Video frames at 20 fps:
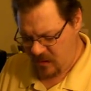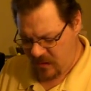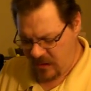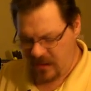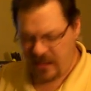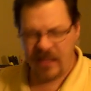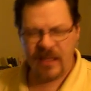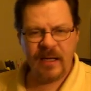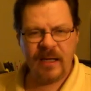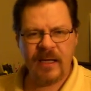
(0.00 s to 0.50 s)
And
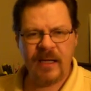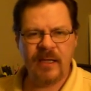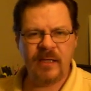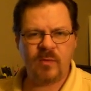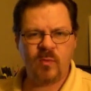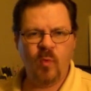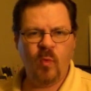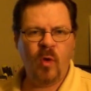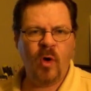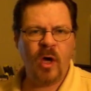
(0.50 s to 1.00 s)
then it gets
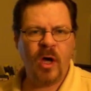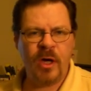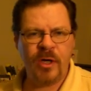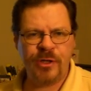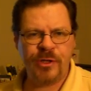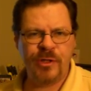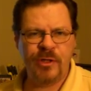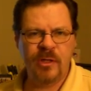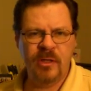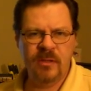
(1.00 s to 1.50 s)

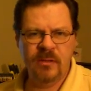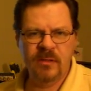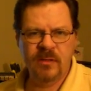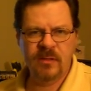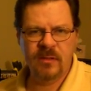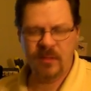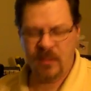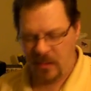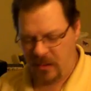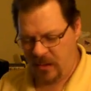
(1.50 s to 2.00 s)
washed.
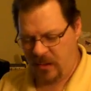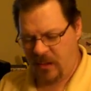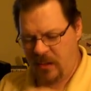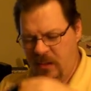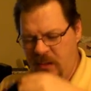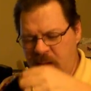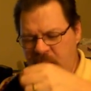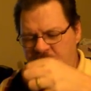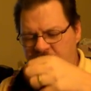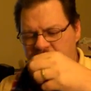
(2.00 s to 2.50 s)

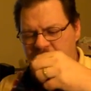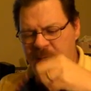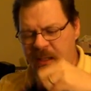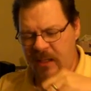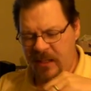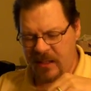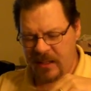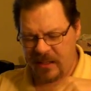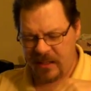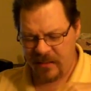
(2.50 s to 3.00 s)
And then
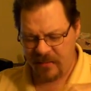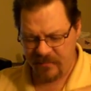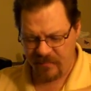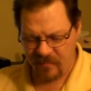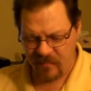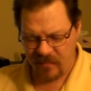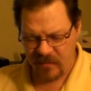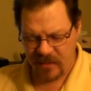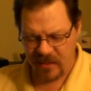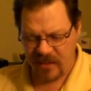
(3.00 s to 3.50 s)
it,
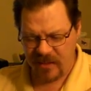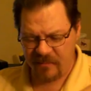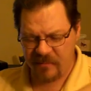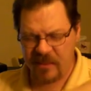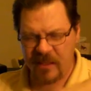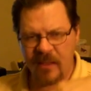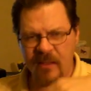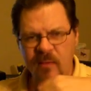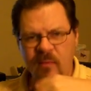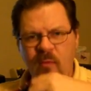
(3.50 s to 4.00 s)
it comes
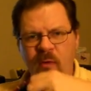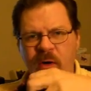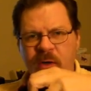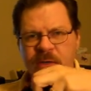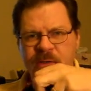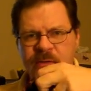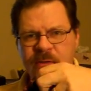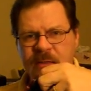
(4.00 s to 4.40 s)
out of the washer.